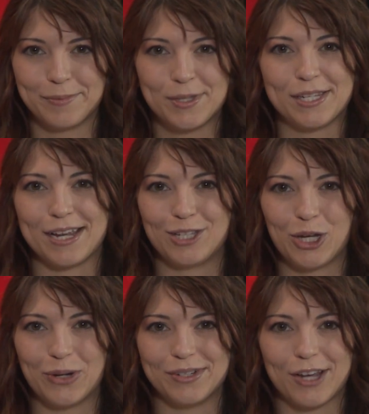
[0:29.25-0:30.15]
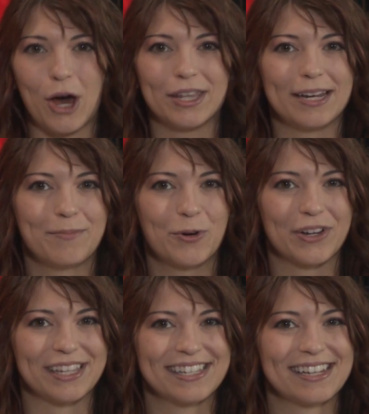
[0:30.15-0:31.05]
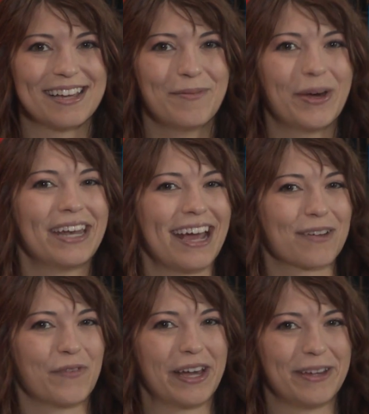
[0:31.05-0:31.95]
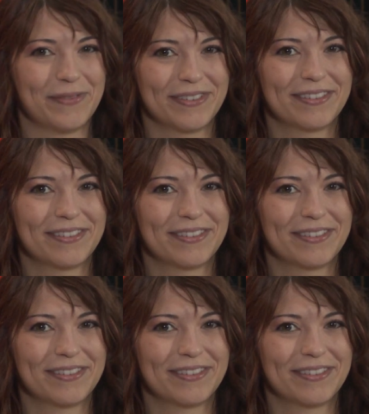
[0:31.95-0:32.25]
Stay tuned, all that and more this time on Hak five.